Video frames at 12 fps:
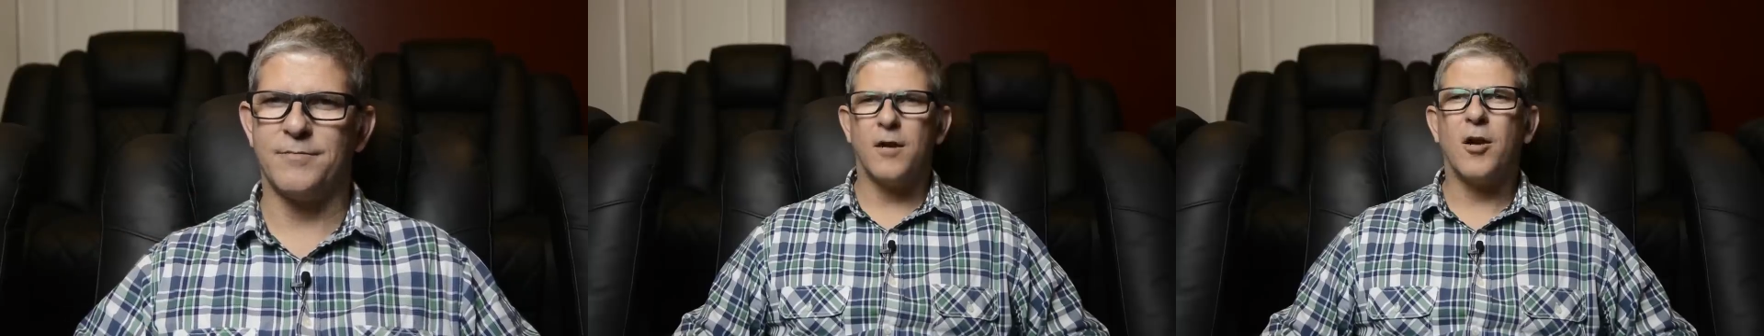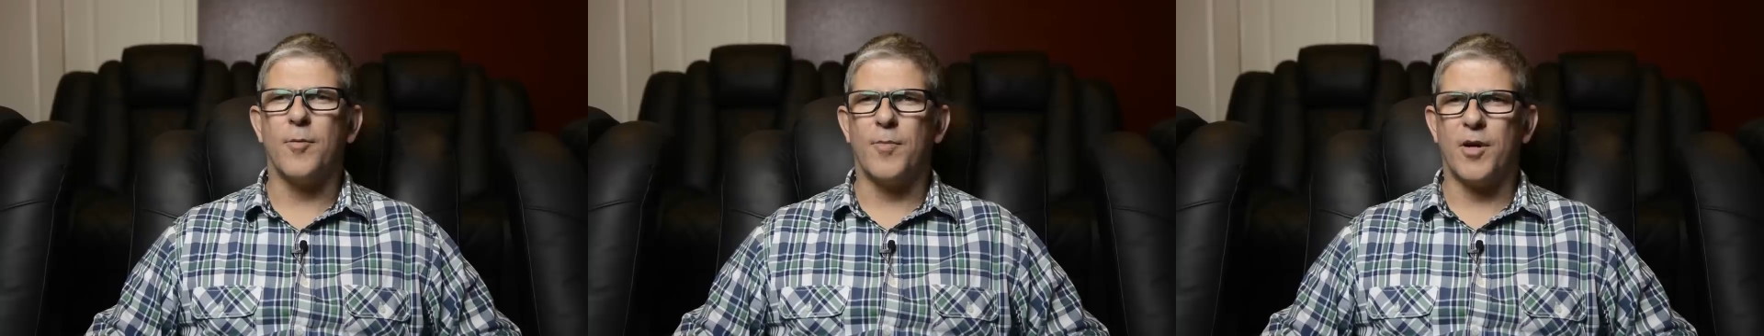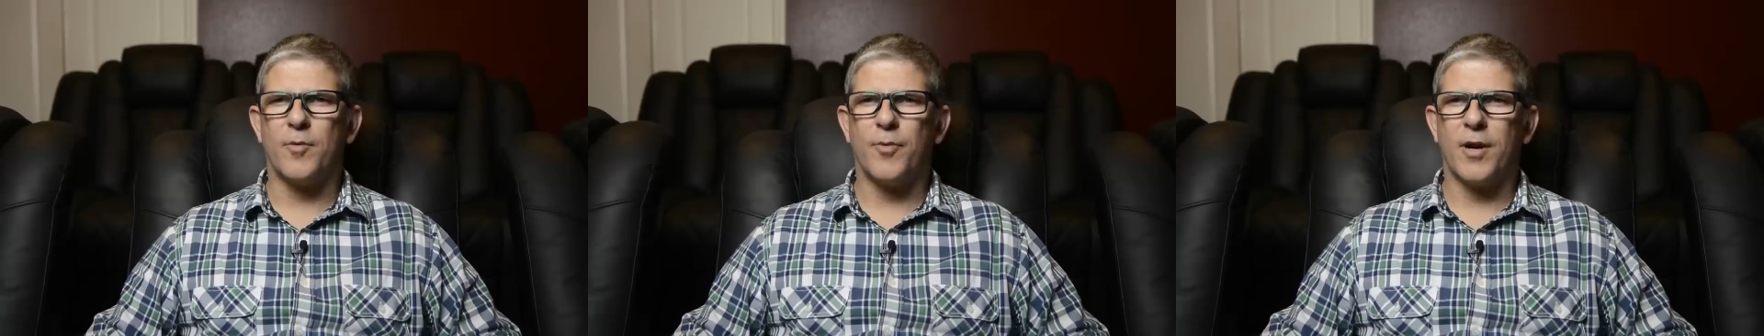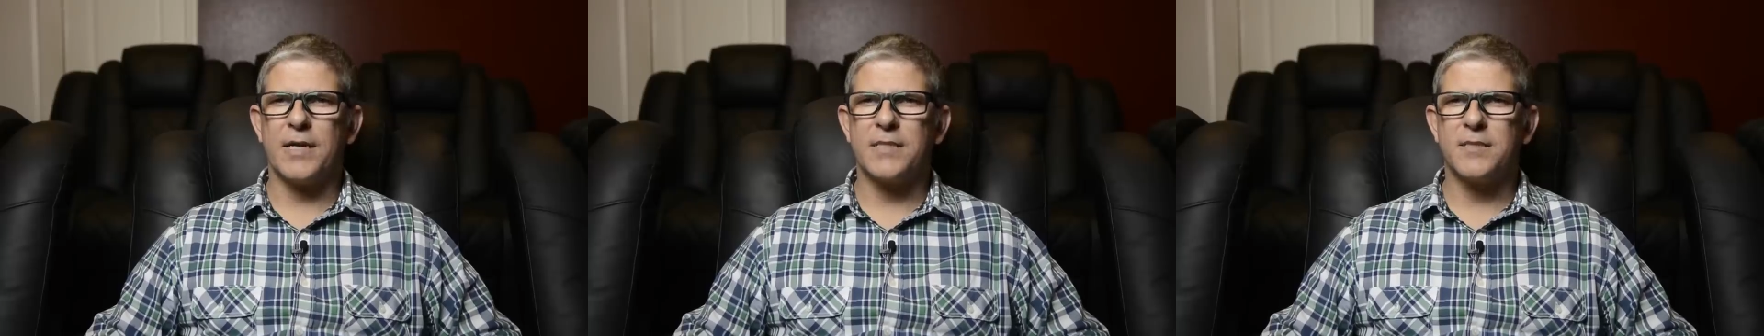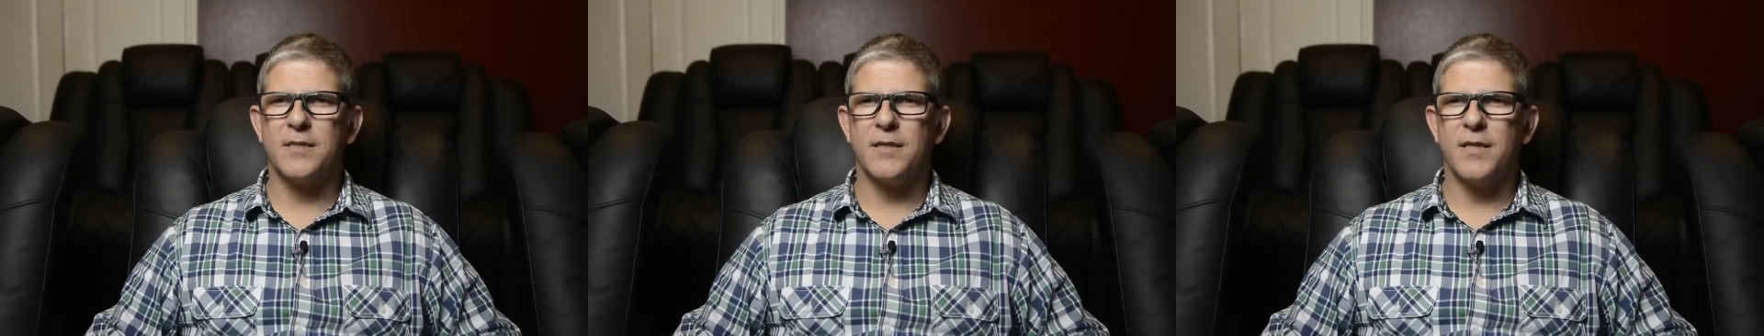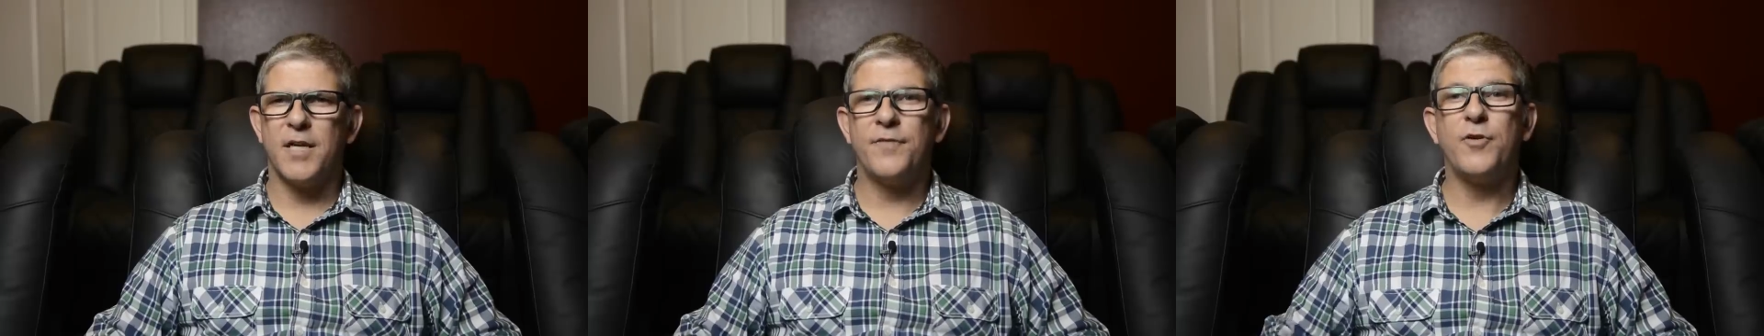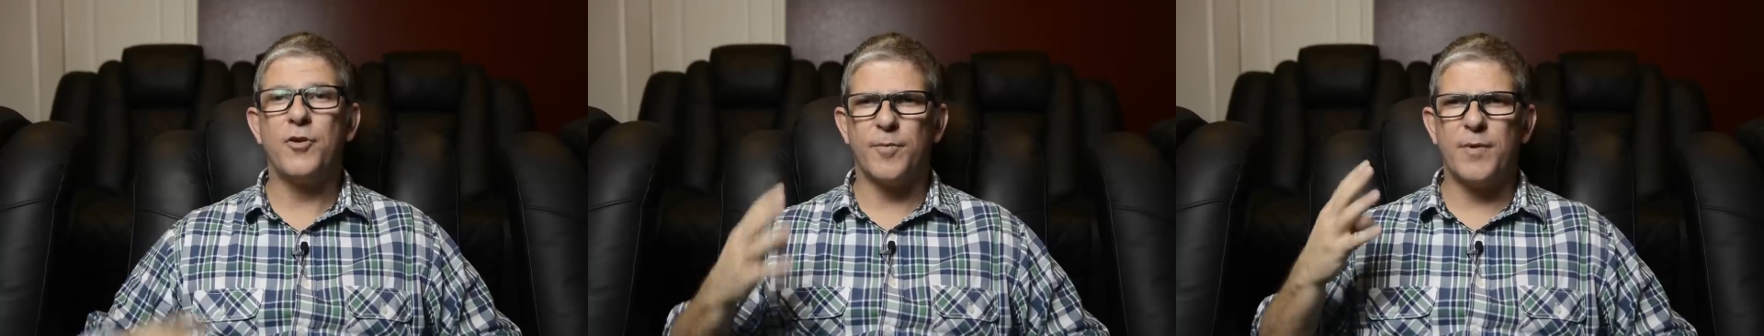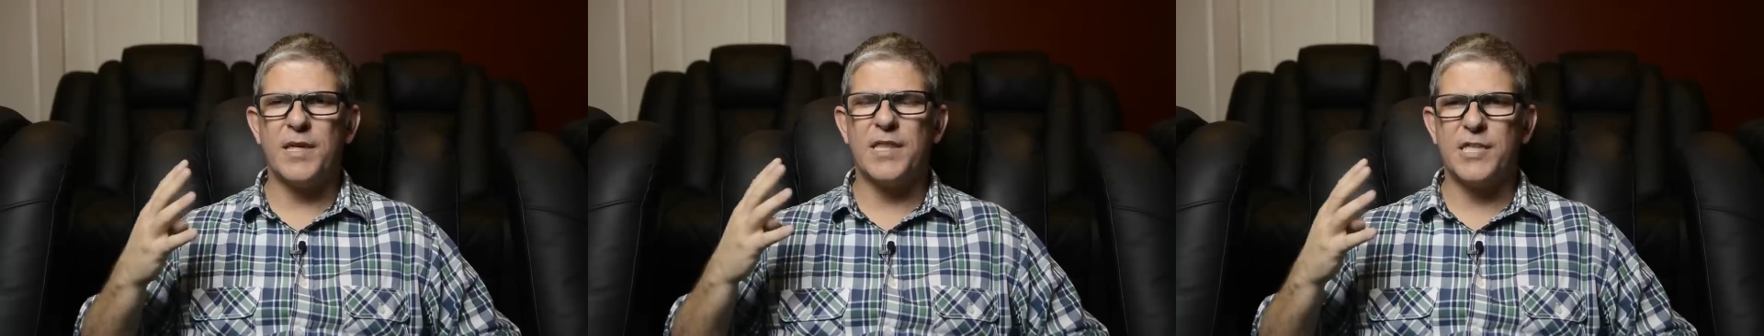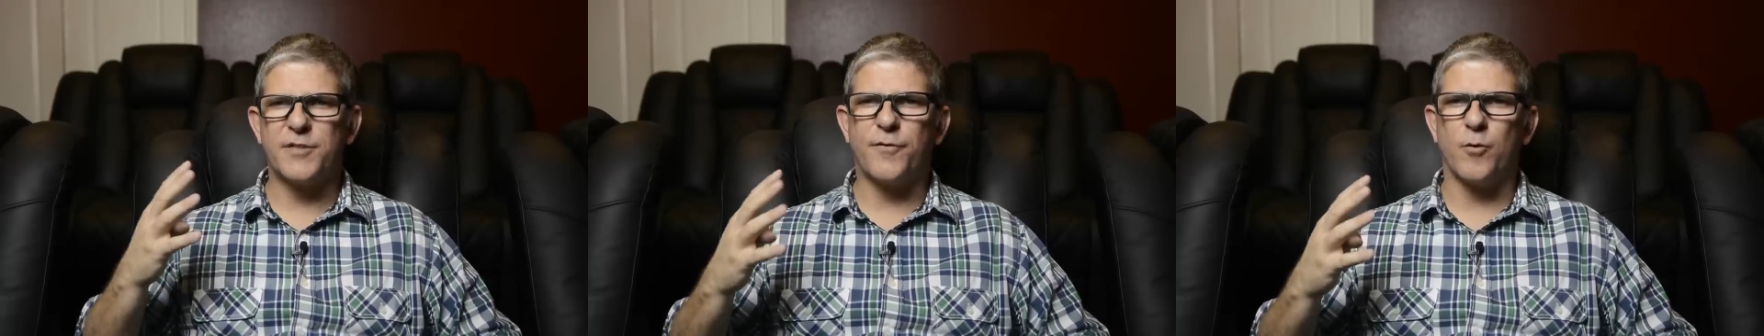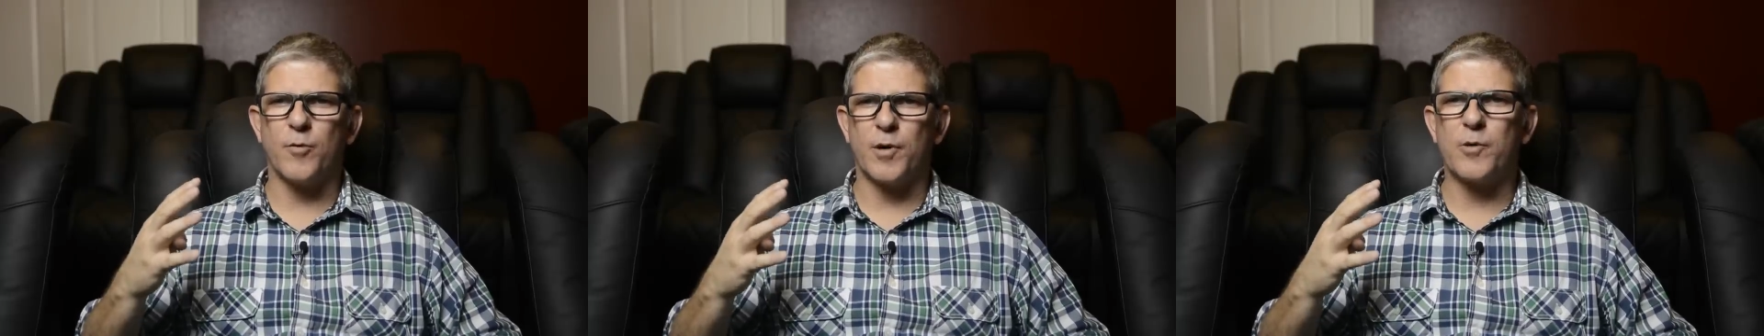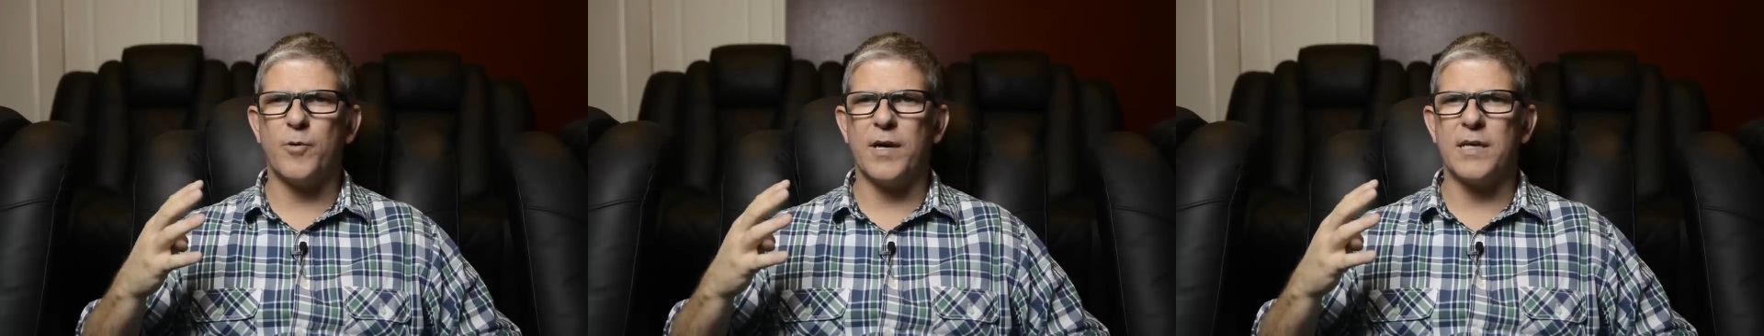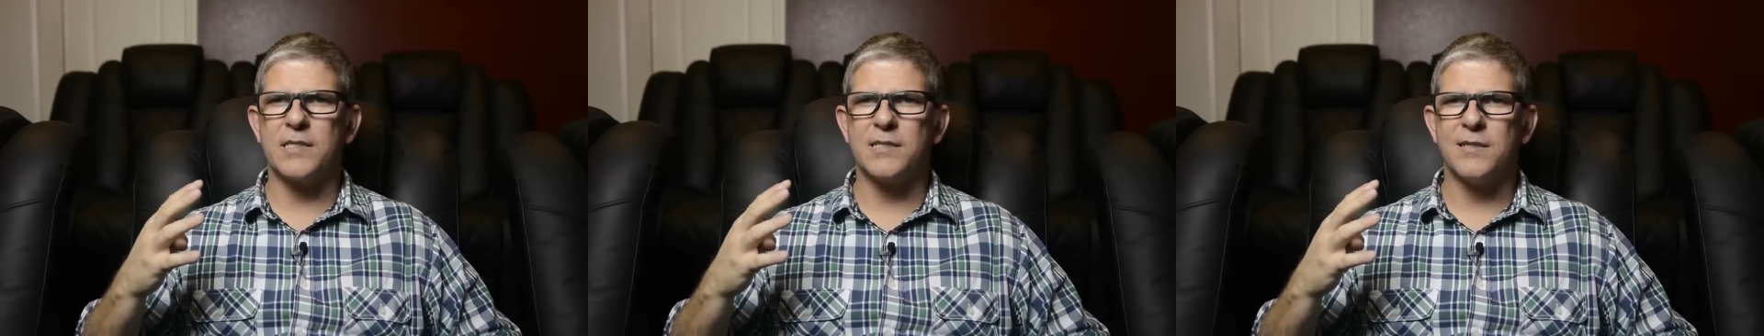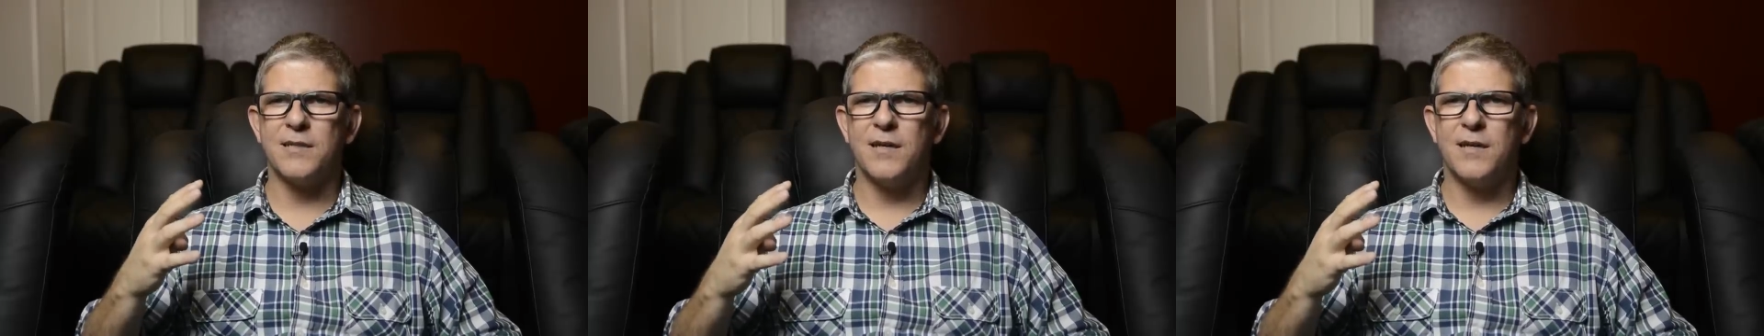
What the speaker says: All right, Monoprice, if you can meet these four requests,